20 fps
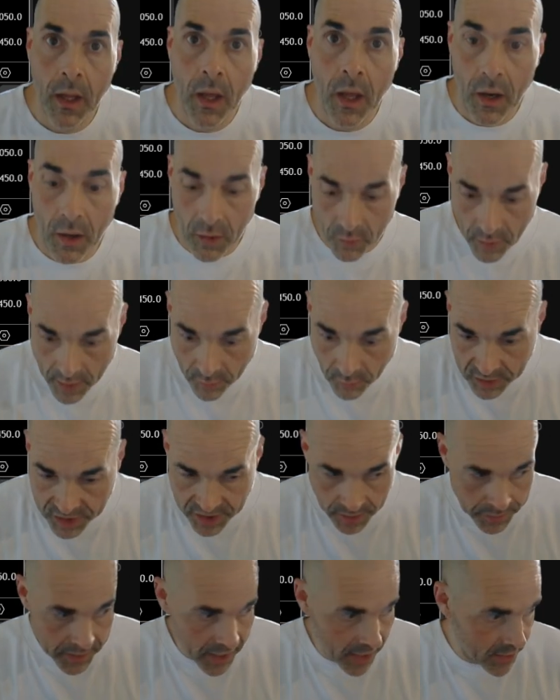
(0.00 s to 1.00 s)
All right, what's
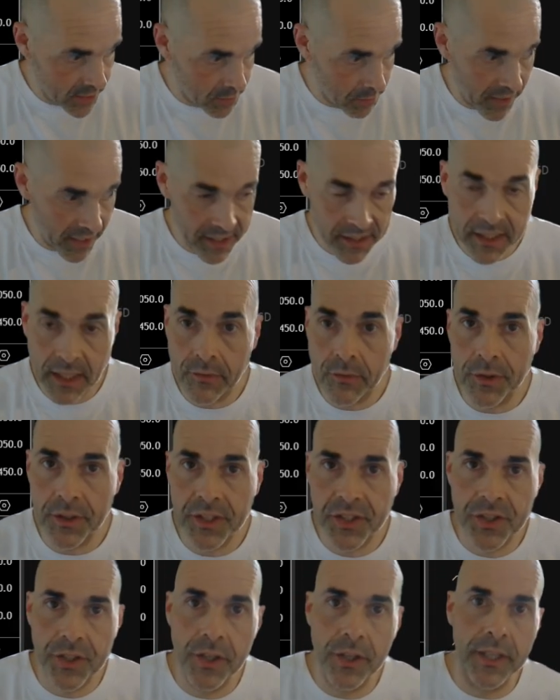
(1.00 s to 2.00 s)
up, guys? Mike Level
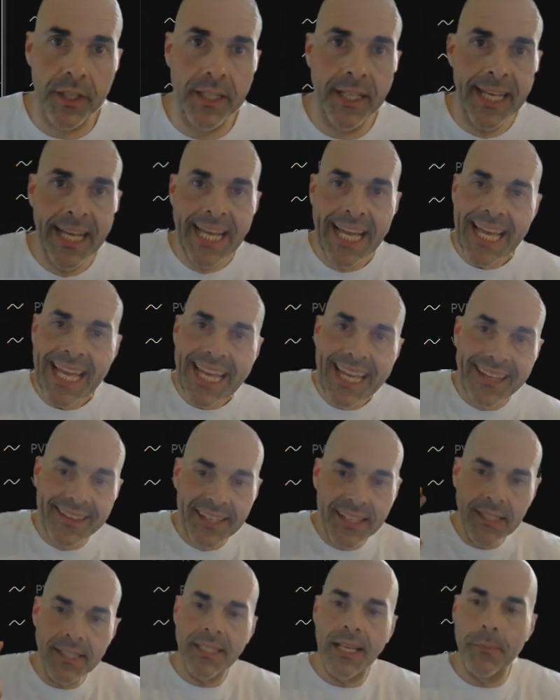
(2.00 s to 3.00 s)
is good. In
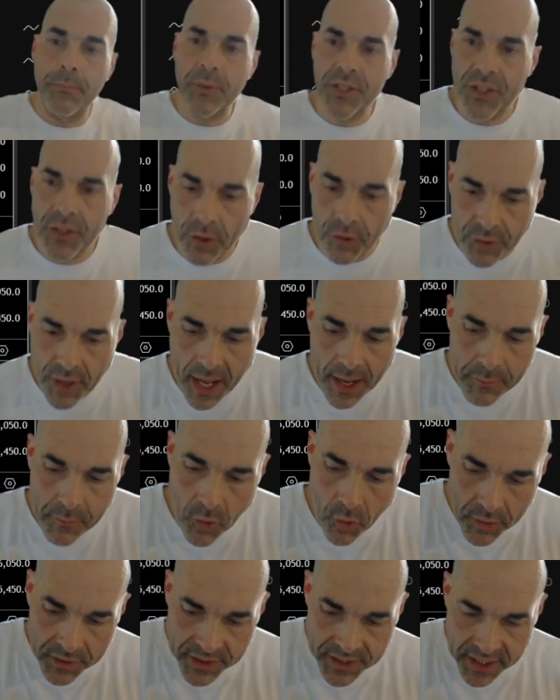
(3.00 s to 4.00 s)
this episode, I'm
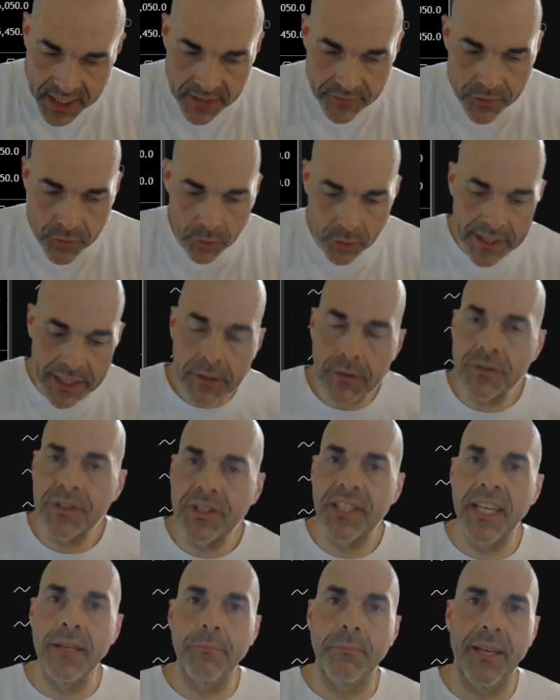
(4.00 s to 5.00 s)
going to give you a little
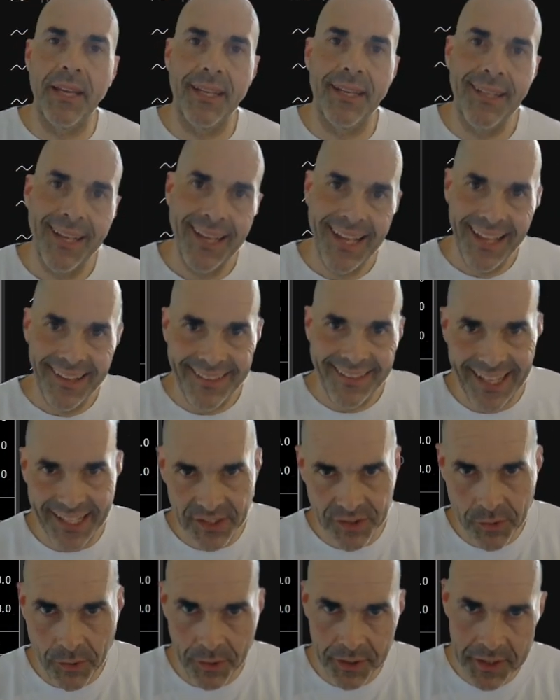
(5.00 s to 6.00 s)
tidbit that
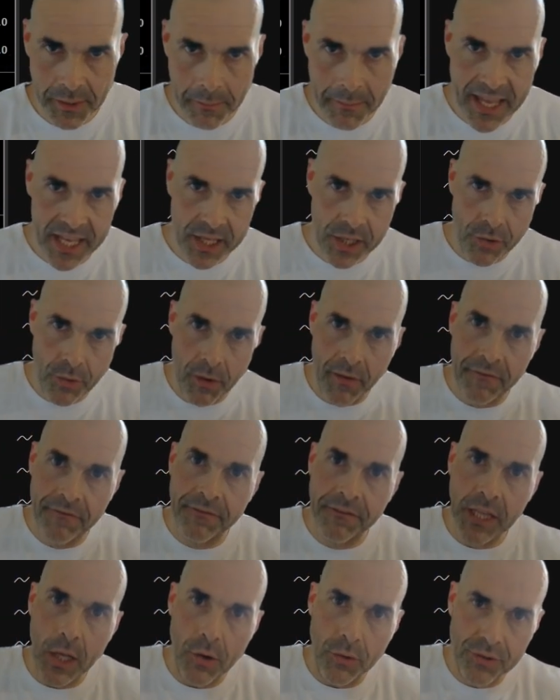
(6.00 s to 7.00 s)
is going to make you a
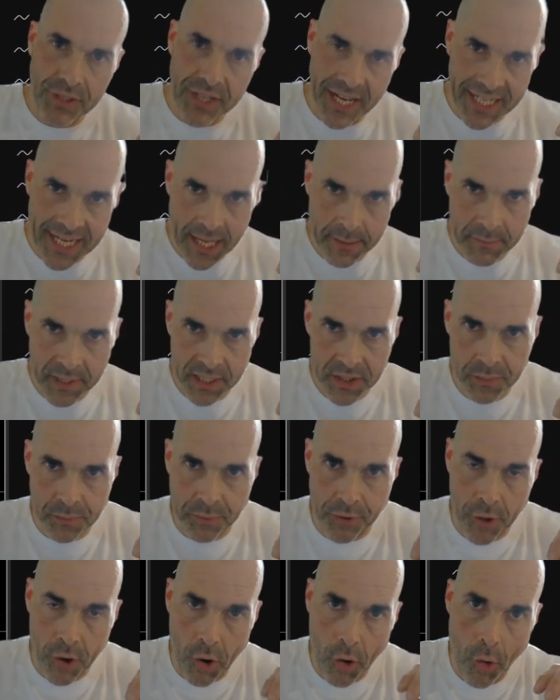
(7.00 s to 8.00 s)
Flow Dynamics
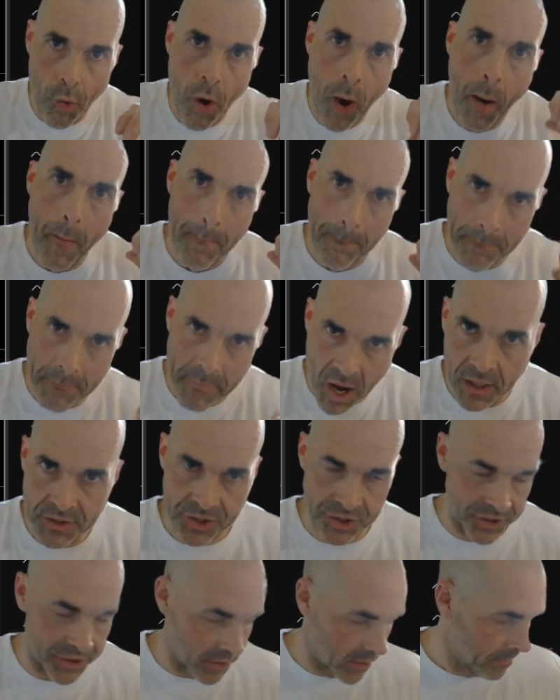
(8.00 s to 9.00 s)
Pro
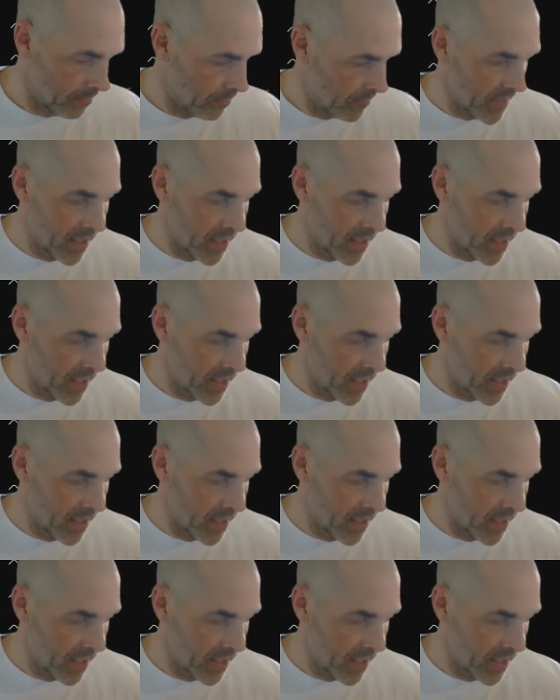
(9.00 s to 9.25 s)
monster.